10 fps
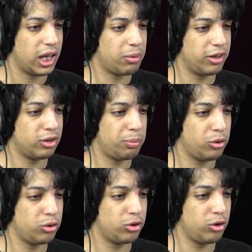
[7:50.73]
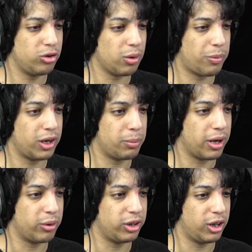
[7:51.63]
Am I supposed to do something
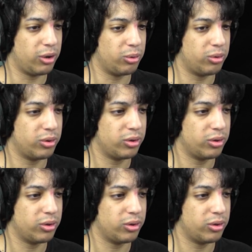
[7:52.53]
about you?